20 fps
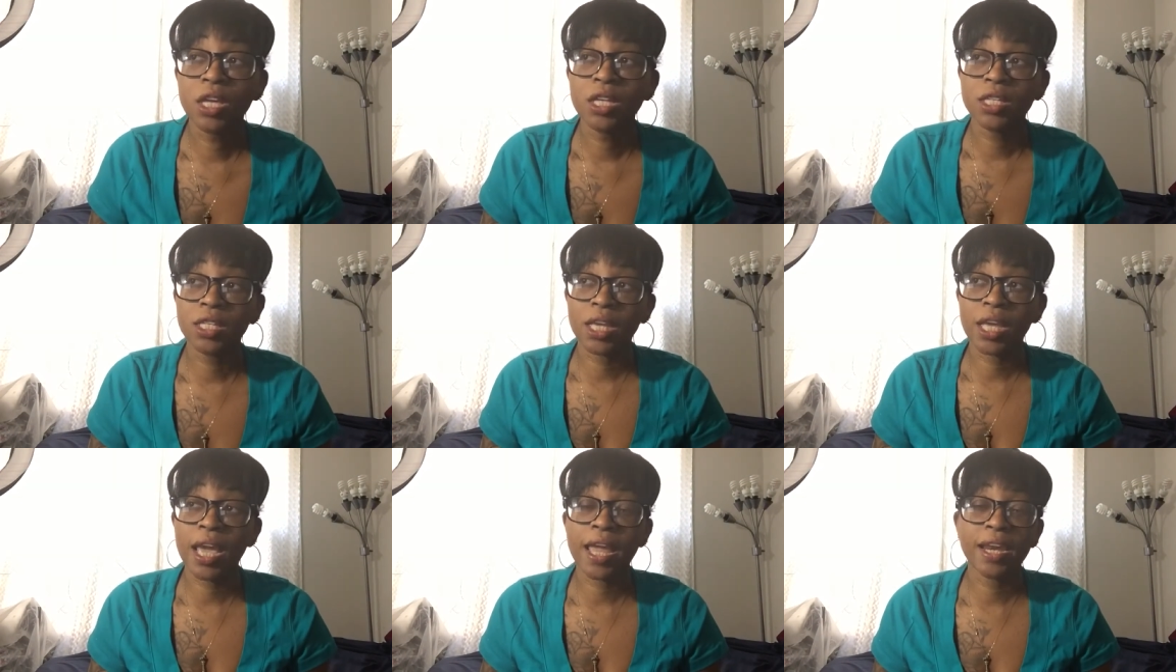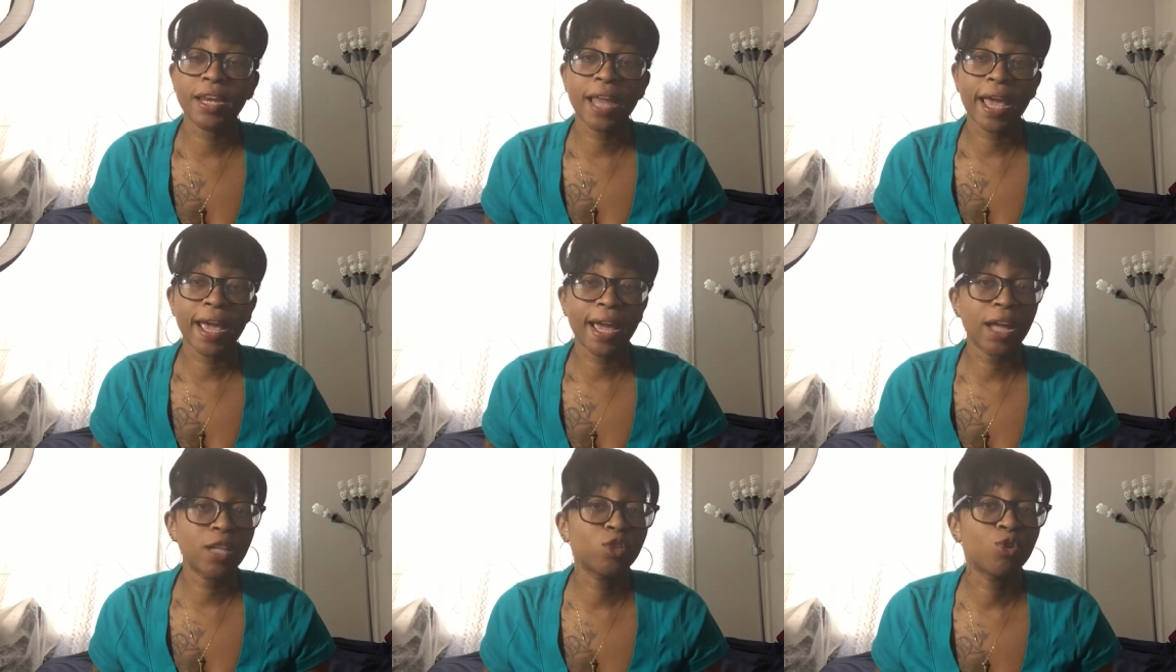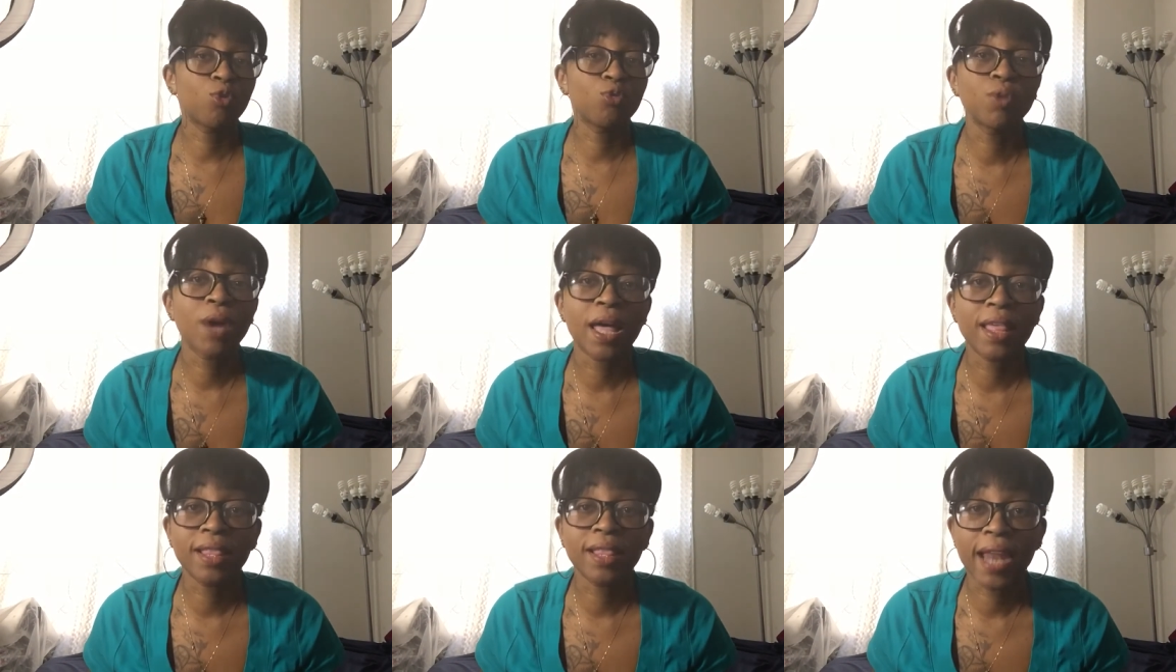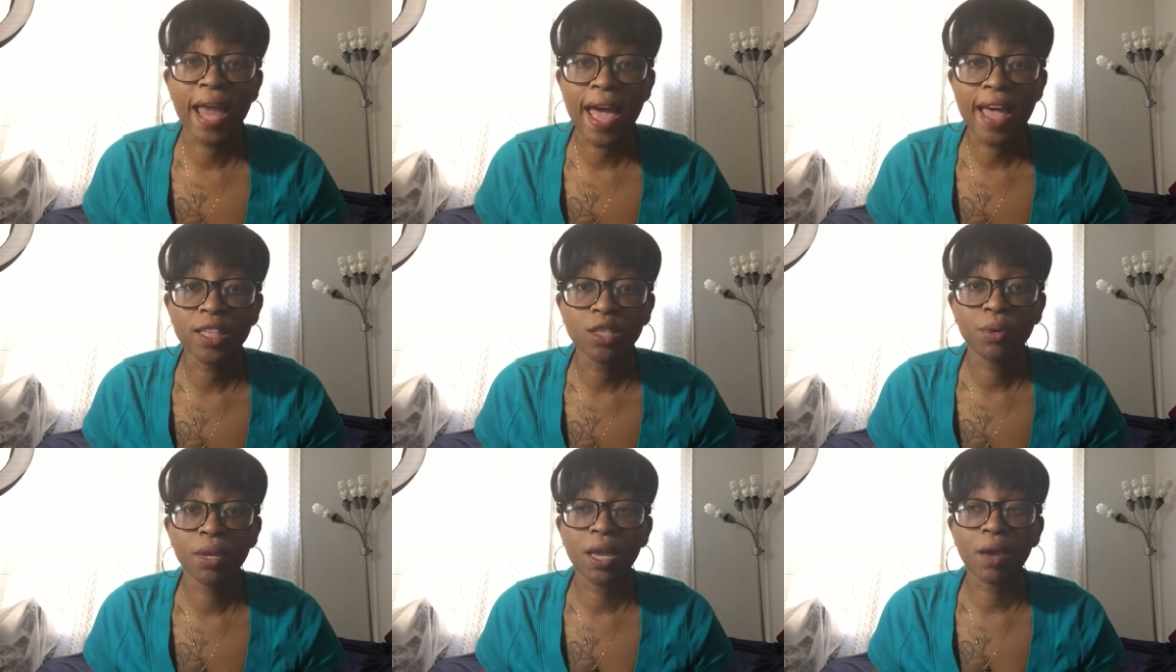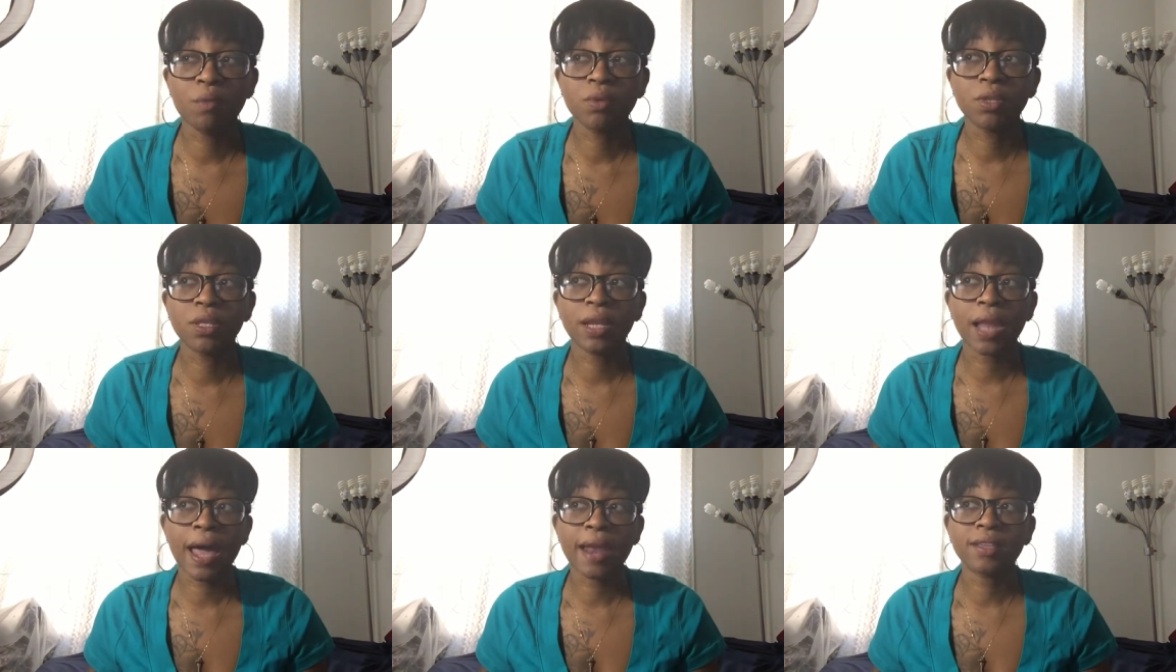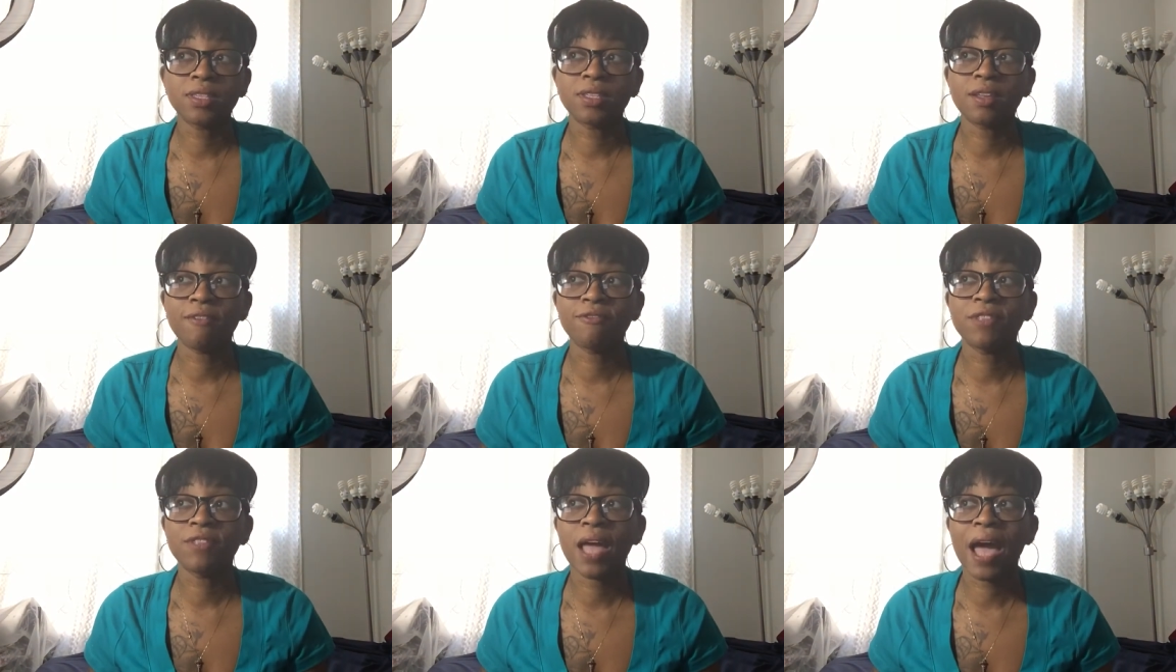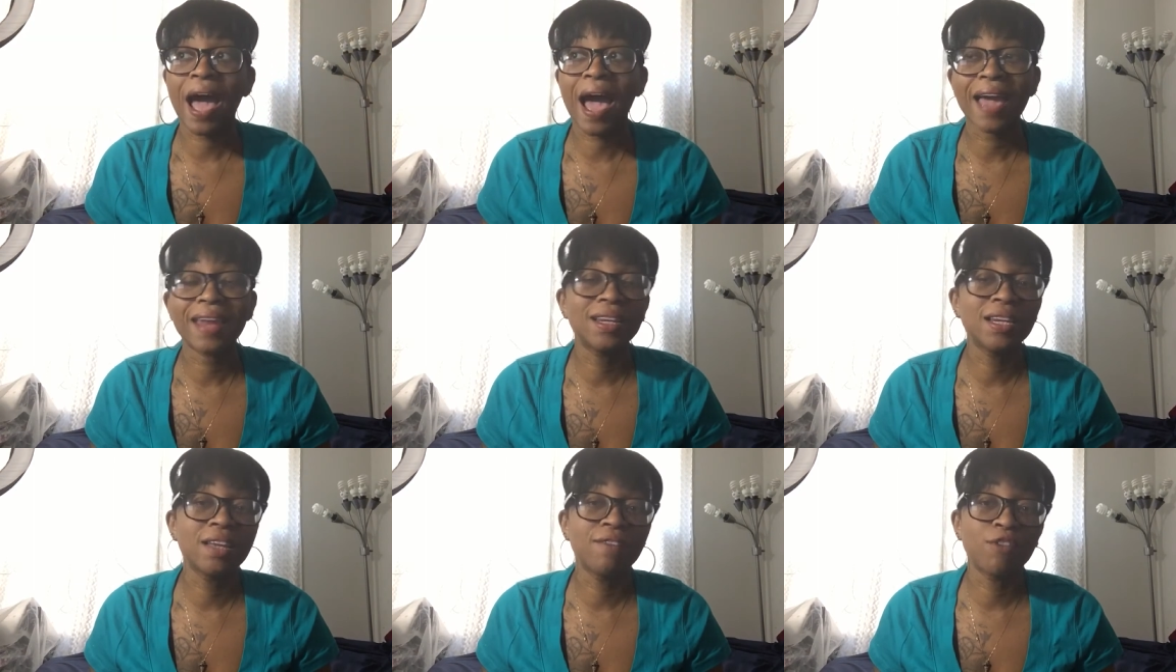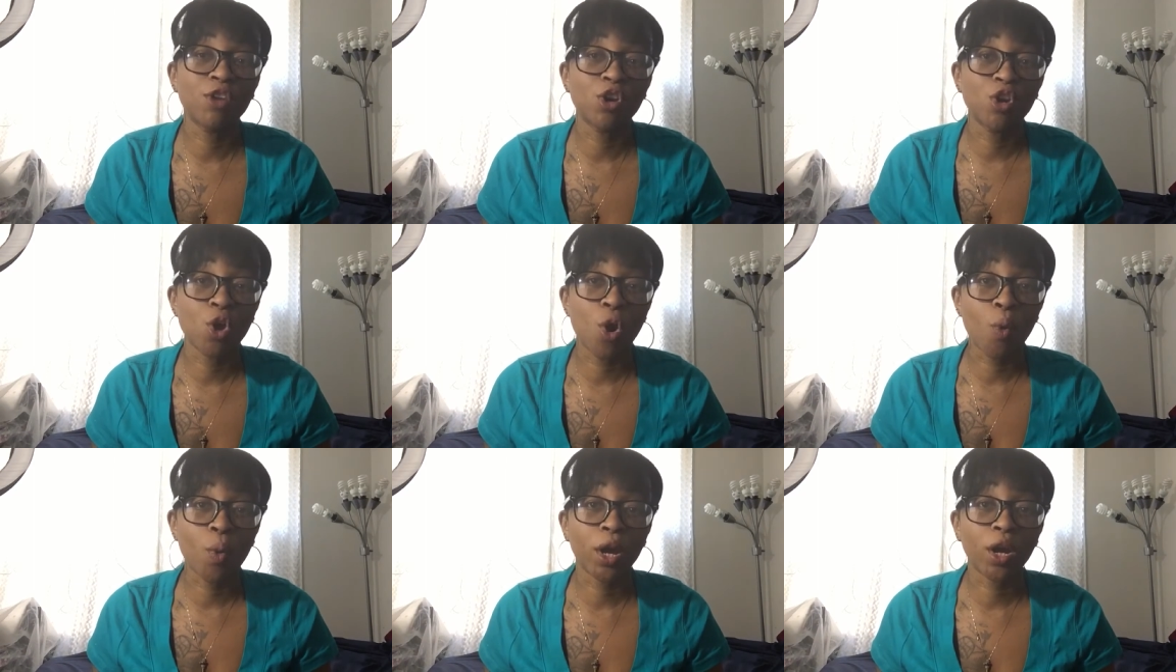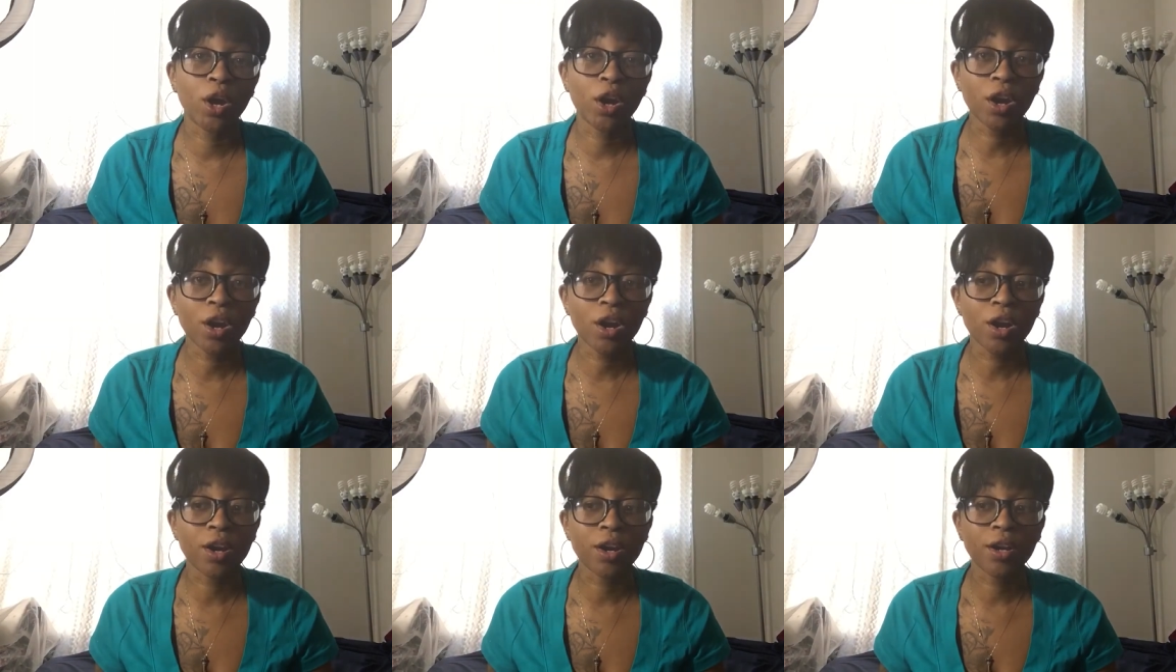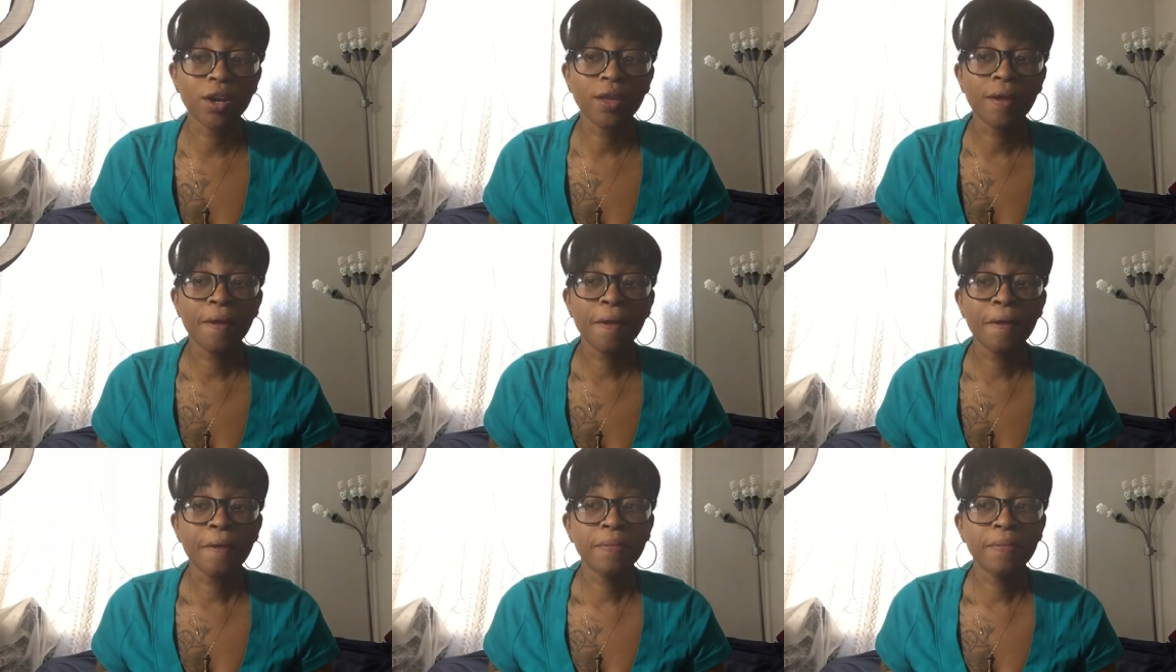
See, and like I told you guys last week, it was a lot of stuff that I didn't even know occurred